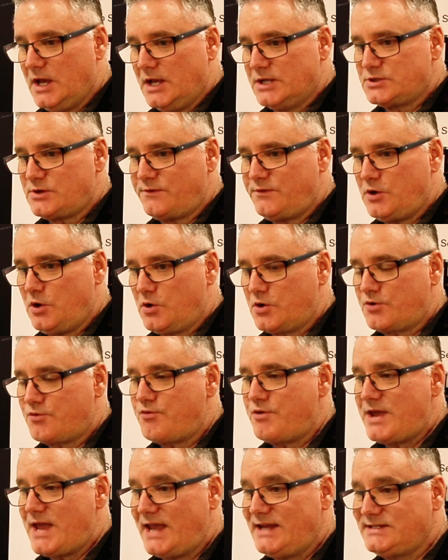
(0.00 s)
So if you're
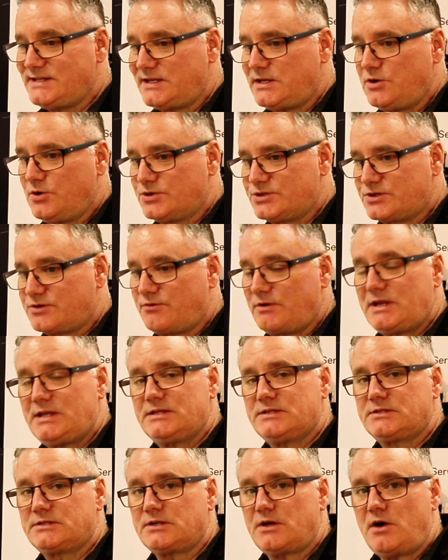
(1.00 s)
creating your
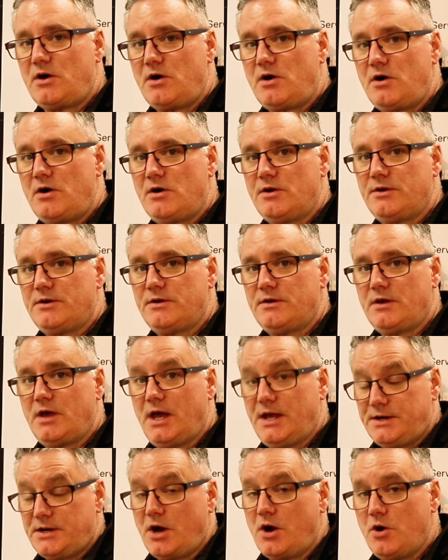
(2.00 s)
screens
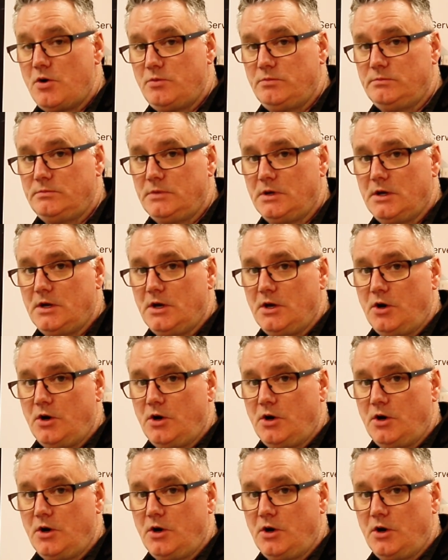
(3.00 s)
at home